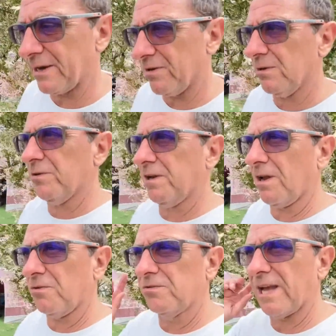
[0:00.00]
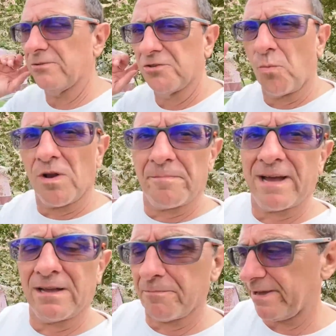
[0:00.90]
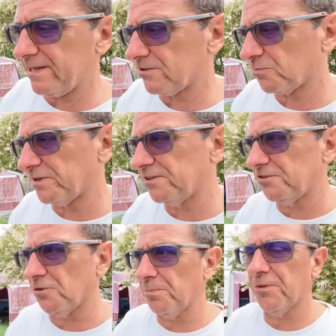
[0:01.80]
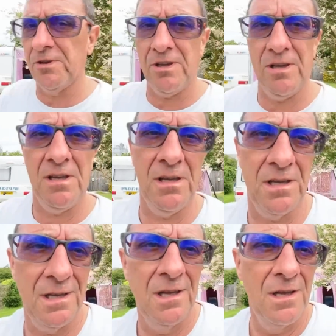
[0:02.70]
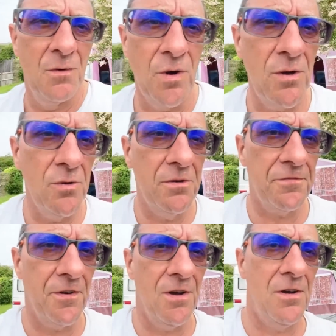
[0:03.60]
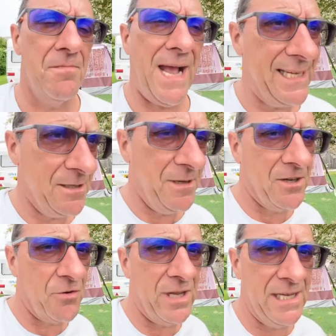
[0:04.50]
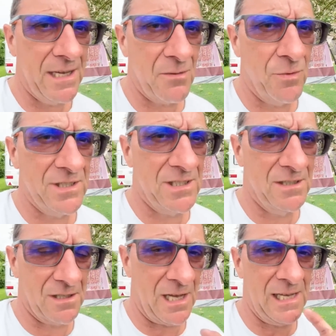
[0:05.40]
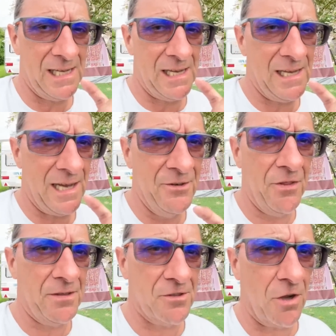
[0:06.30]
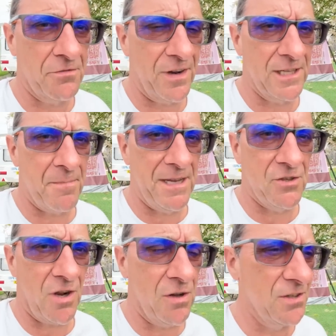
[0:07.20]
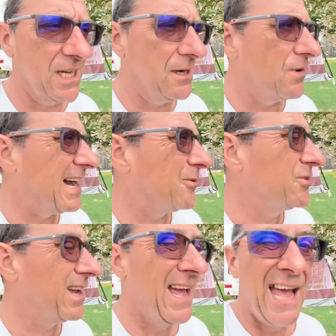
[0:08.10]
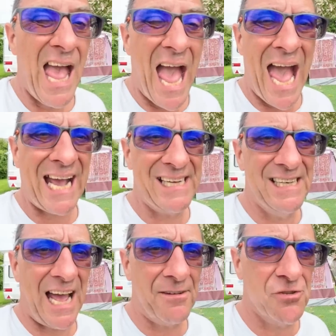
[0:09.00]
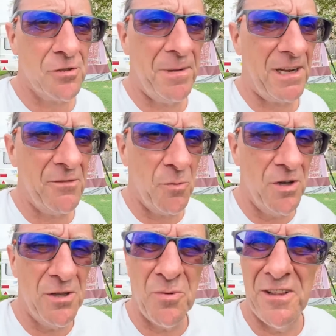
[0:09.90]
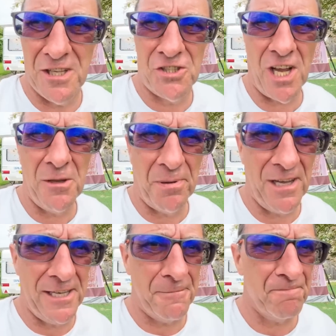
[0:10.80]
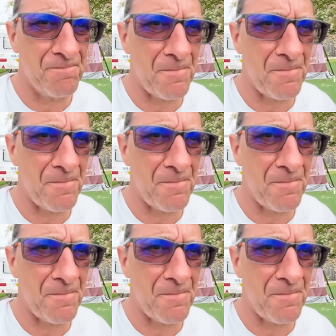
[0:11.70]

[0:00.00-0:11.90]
an hour, and we're going to go down to Wolla Beach, which is up the road from Anderby Creek, which is another dog friendly beach all year round. And I've just been having a word with JP,